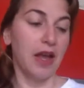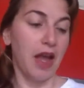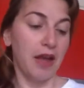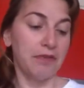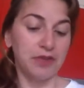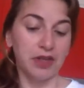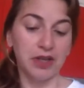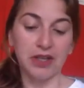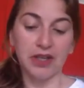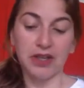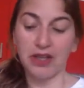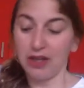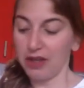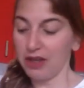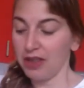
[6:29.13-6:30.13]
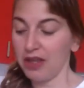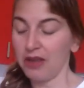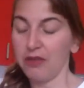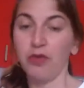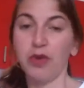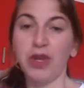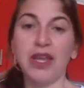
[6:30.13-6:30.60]
after the,
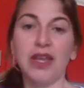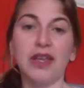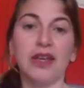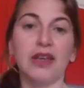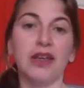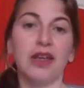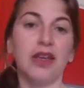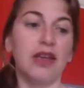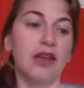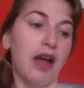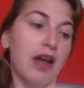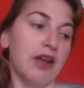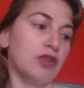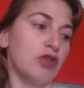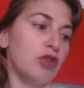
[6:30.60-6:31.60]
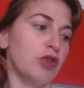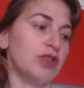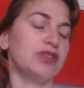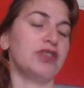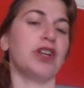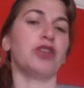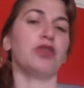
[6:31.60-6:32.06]
the week, I'm gonna
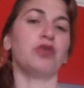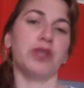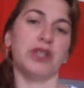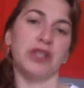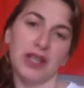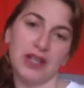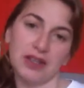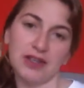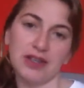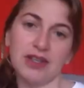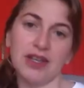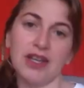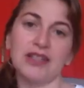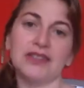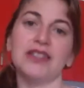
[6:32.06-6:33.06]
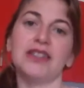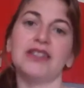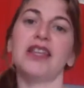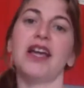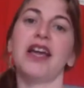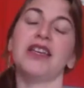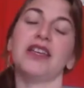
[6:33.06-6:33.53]
start doing the cleansing
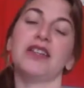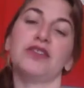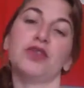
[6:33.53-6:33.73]
diet.